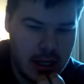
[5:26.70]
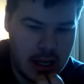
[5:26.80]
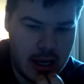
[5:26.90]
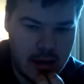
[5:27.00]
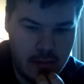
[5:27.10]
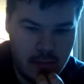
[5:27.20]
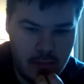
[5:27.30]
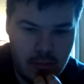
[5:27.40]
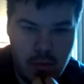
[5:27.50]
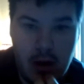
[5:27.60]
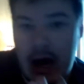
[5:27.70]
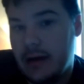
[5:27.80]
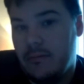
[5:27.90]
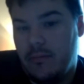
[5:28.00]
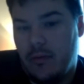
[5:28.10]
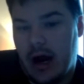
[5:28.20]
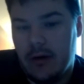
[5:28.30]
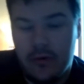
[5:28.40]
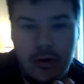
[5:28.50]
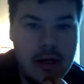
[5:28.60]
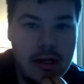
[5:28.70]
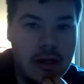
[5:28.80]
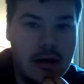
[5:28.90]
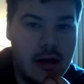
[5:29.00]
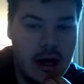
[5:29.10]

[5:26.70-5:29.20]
And why would he?